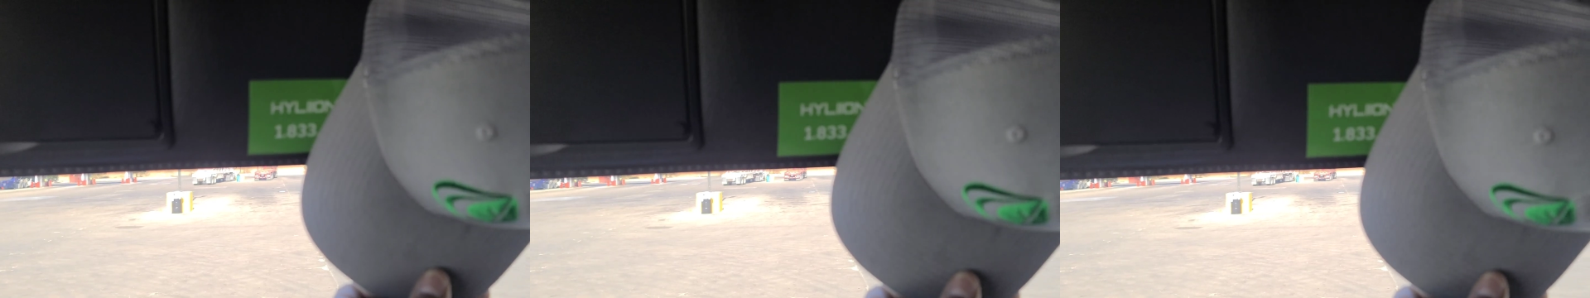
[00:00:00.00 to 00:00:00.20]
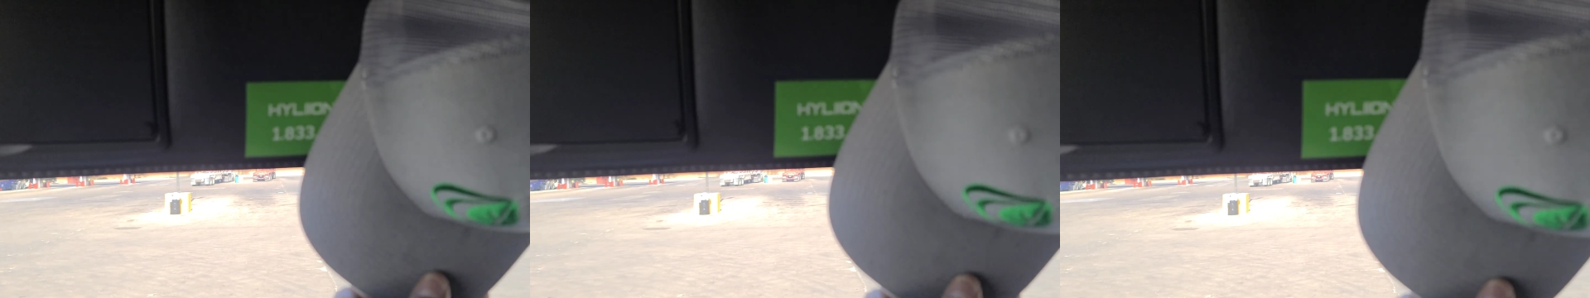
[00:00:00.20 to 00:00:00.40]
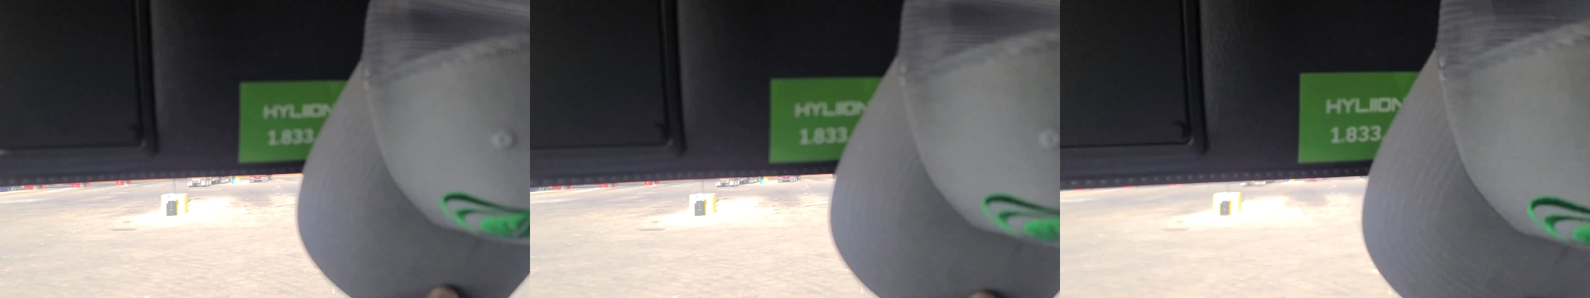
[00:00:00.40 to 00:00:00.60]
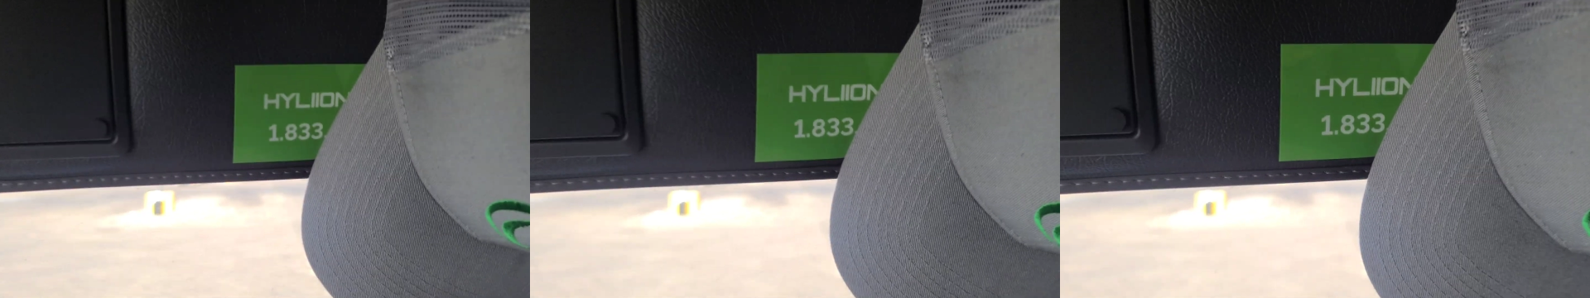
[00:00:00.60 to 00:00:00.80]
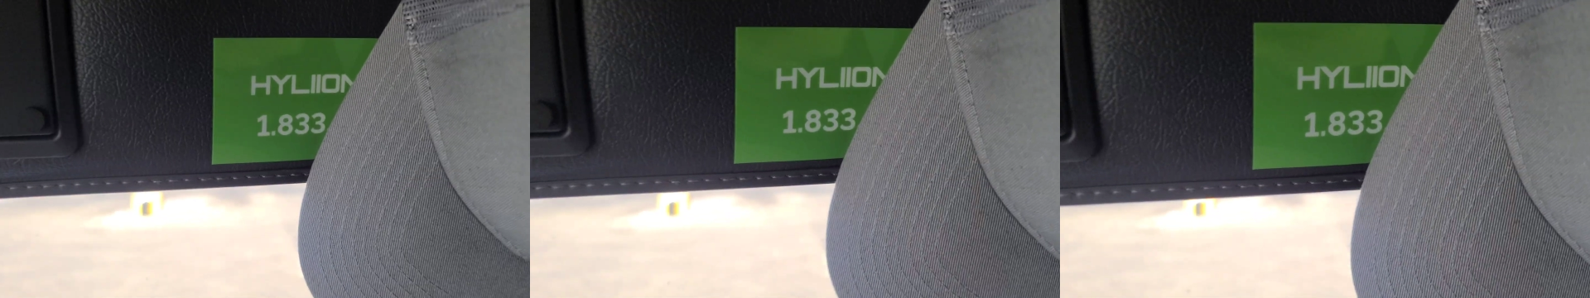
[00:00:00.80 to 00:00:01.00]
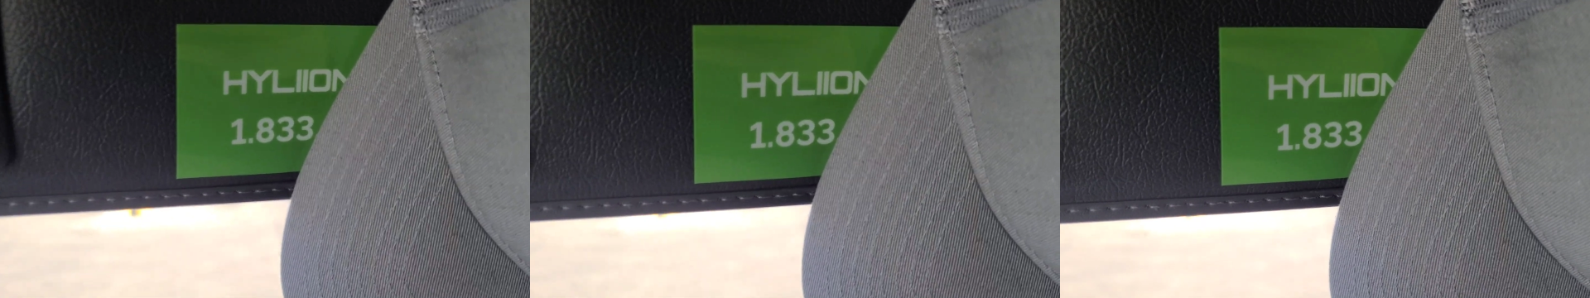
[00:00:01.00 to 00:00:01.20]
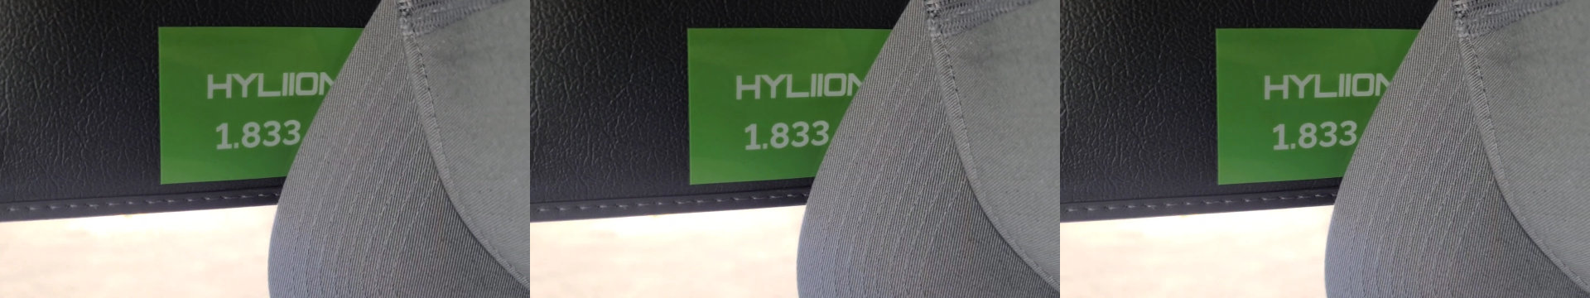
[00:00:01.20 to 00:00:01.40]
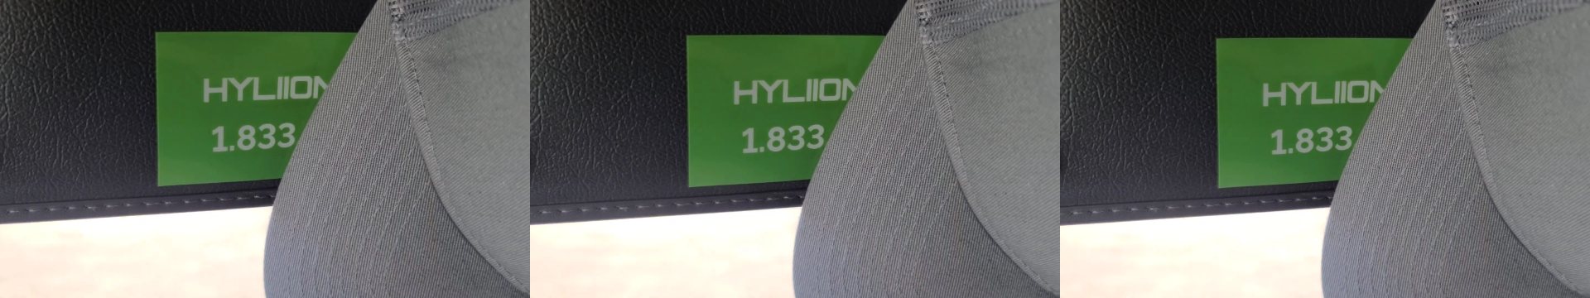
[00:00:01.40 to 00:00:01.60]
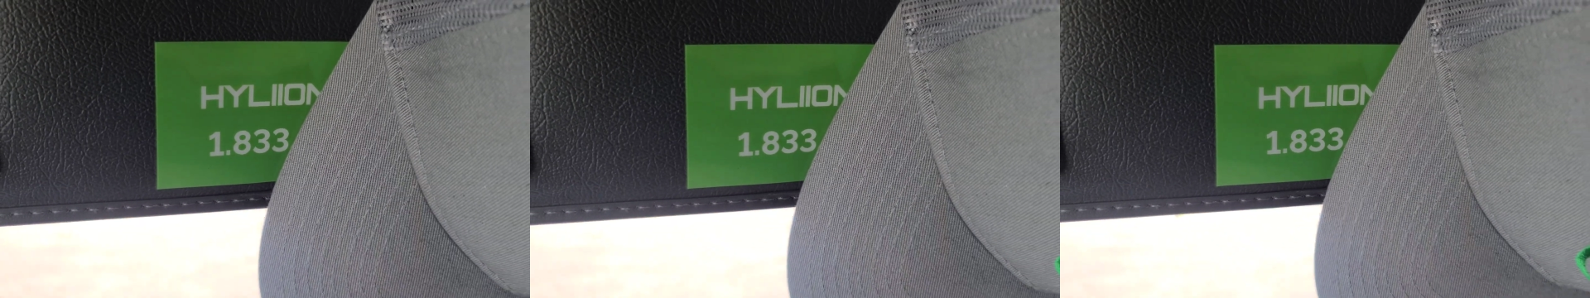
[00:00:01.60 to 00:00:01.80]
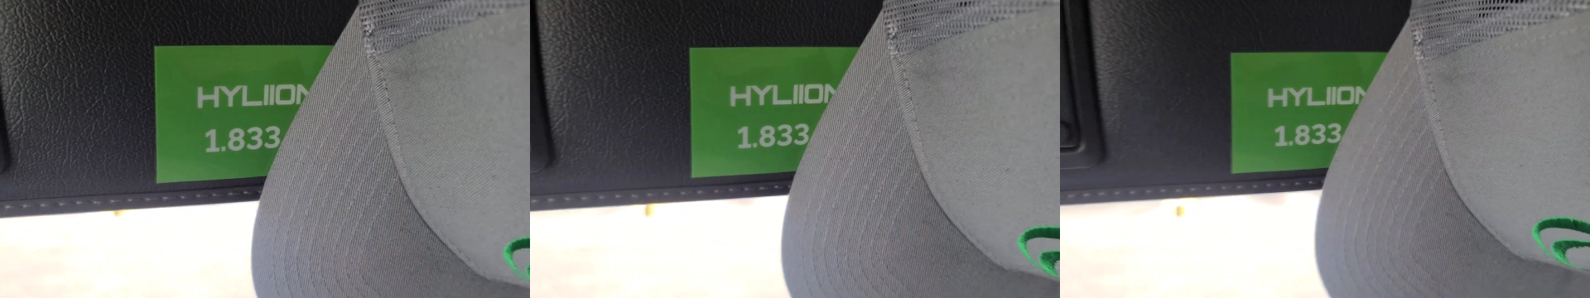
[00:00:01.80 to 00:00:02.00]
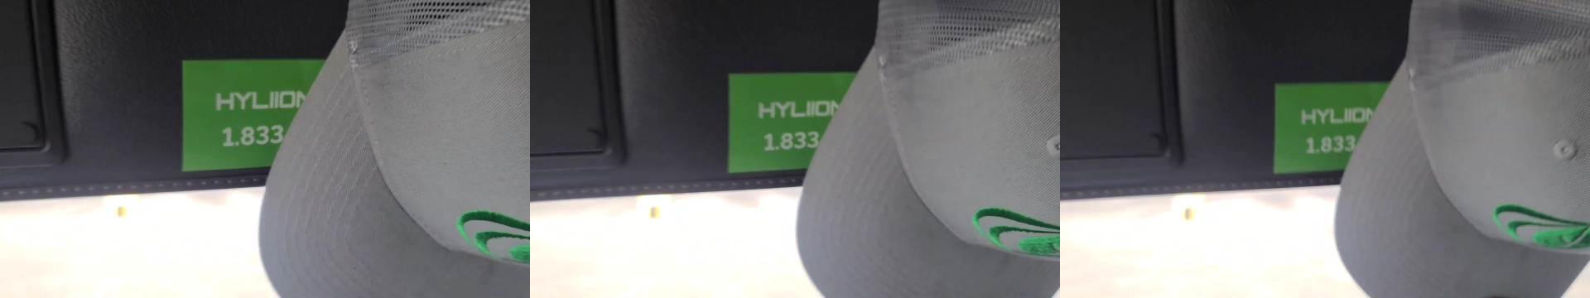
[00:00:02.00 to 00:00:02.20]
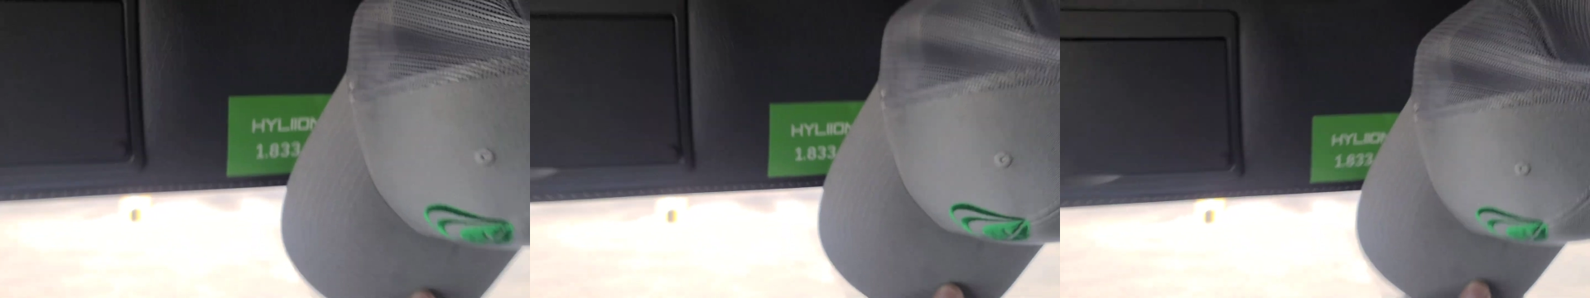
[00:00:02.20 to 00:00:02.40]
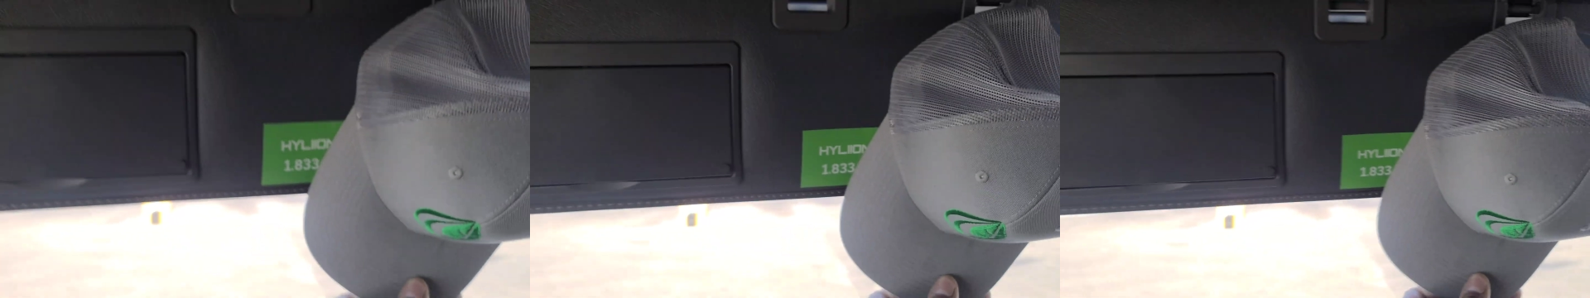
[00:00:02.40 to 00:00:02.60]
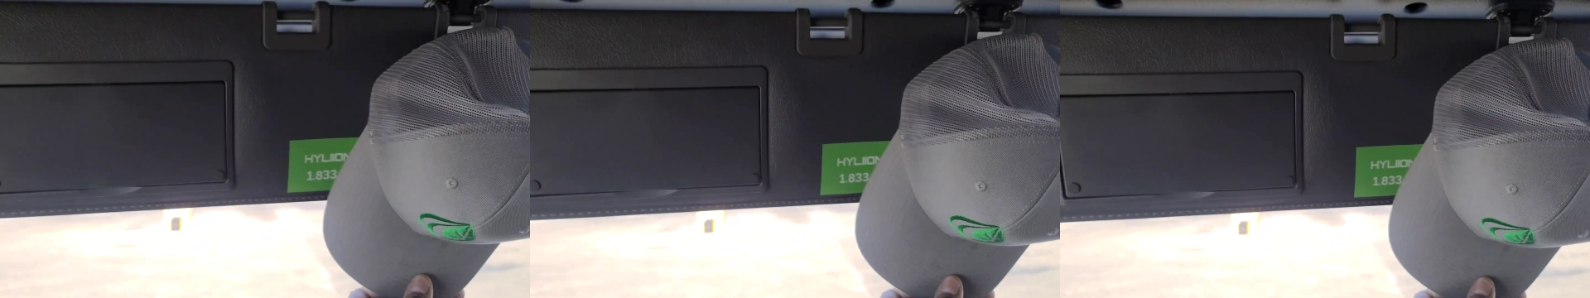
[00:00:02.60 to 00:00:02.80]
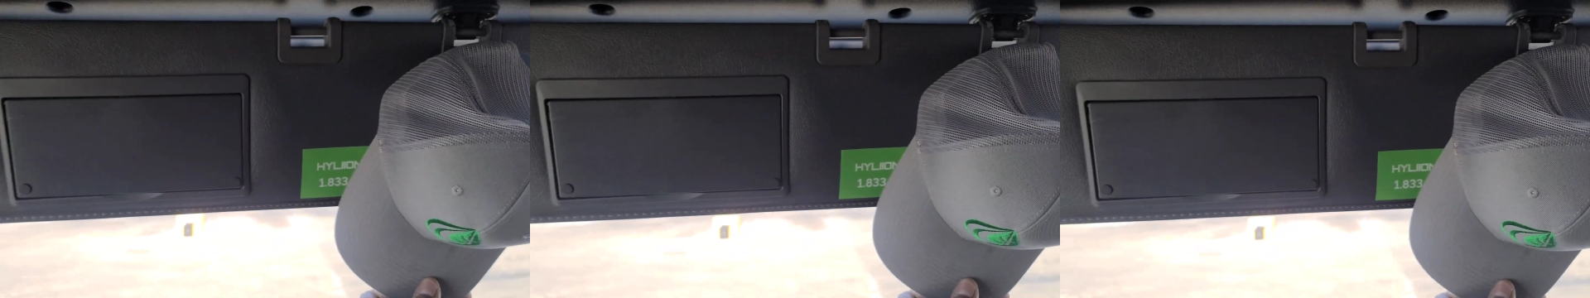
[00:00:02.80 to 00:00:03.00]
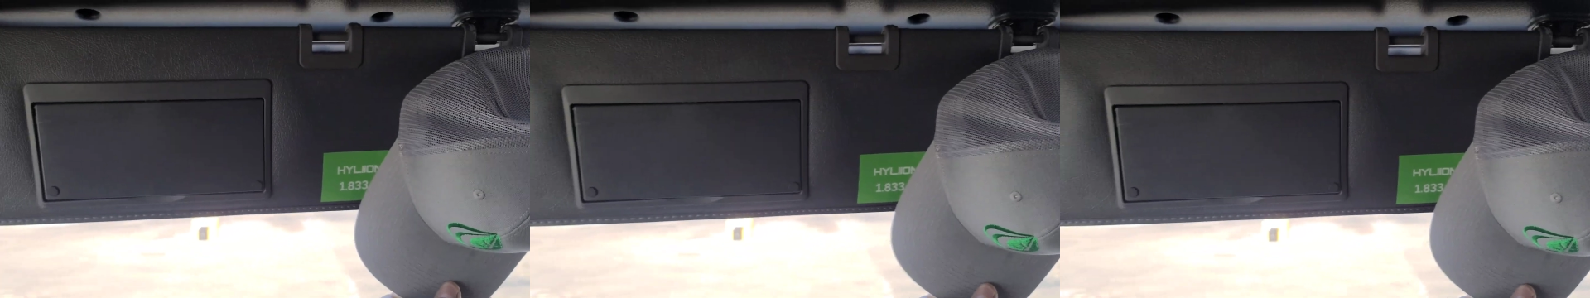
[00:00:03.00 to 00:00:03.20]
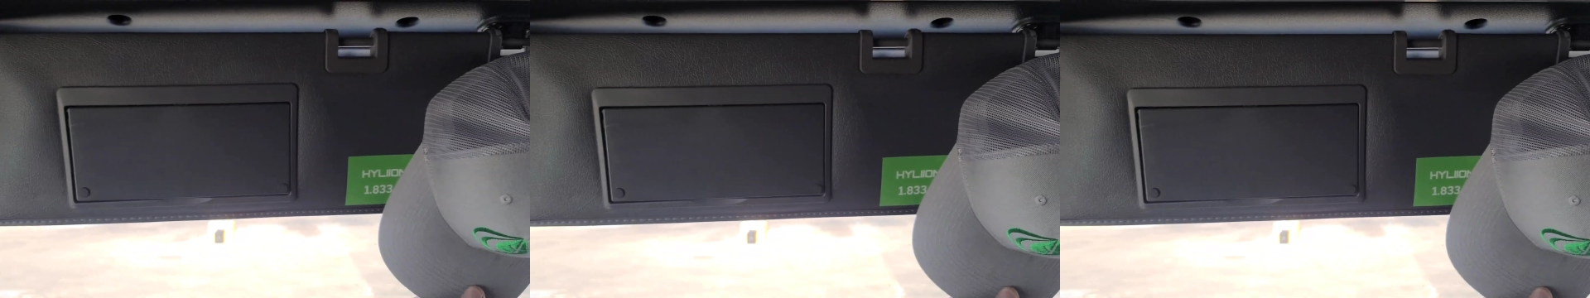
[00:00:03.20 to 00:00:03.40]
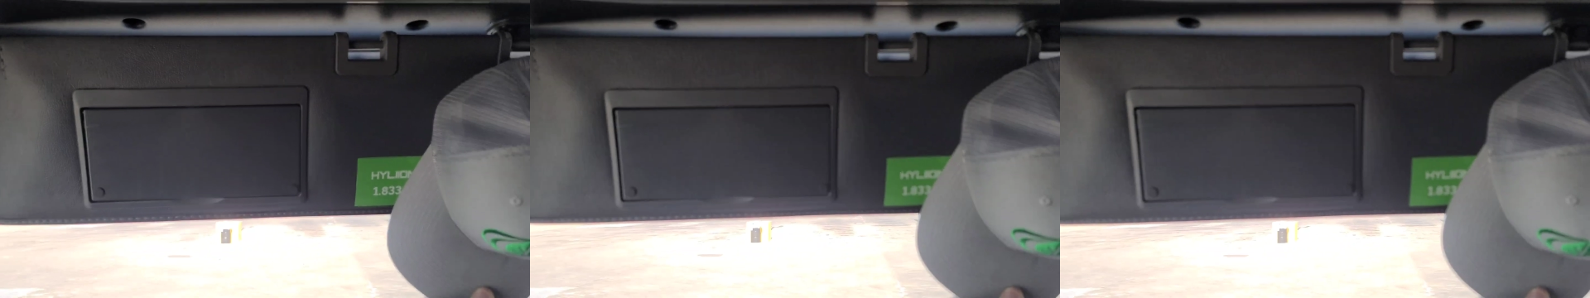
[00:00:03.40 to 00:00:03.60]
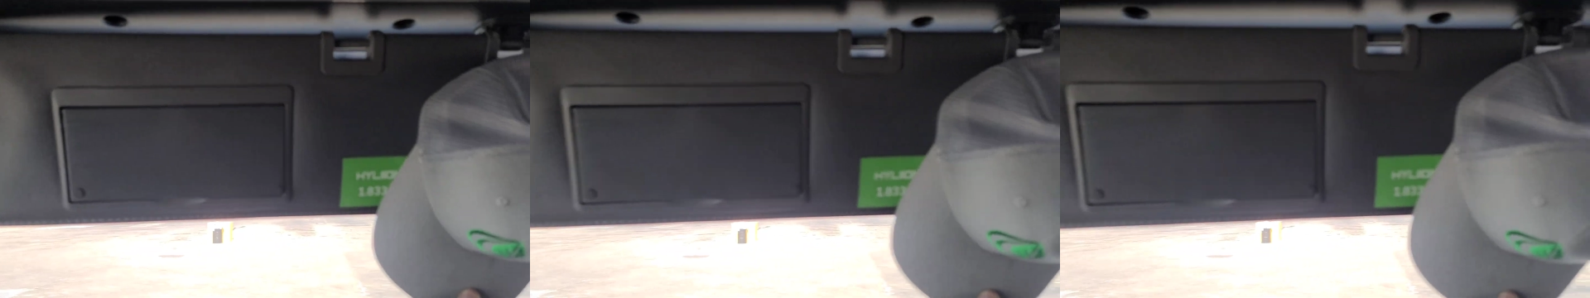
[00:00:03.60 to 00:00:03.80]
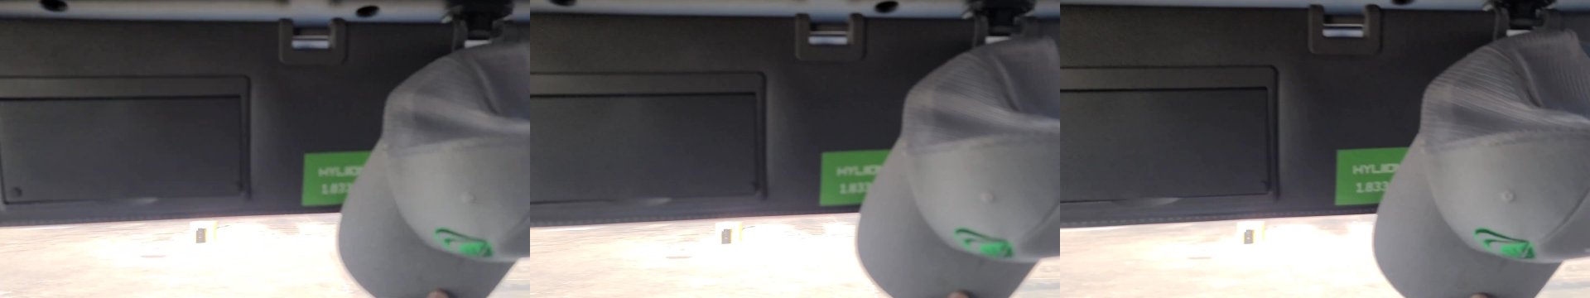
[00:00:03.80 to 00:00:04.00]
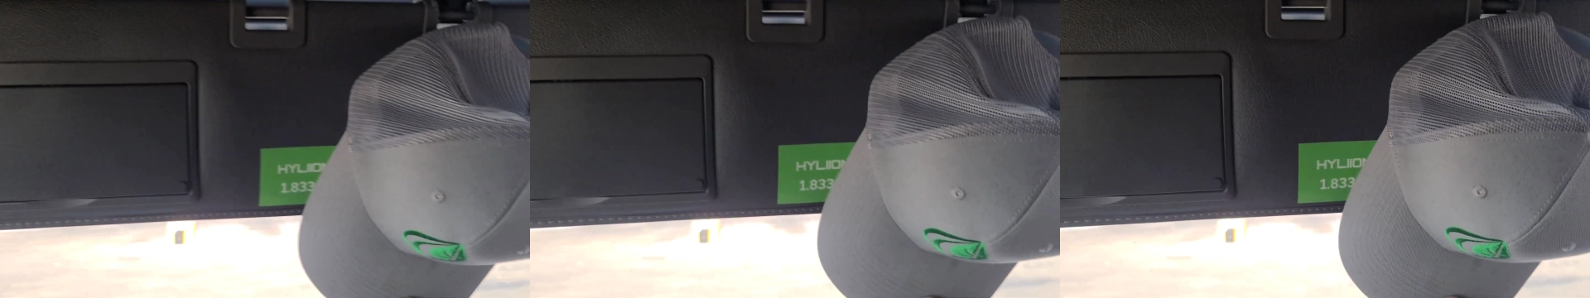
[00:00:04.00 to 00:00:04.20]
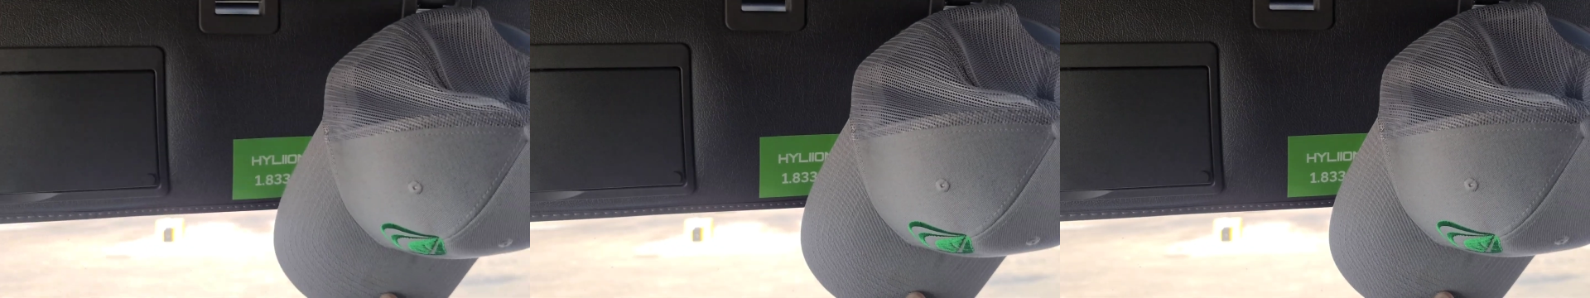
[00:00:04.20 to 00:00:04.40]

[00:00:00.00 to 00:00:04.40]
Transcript: No face is visible, so there are no lips to read.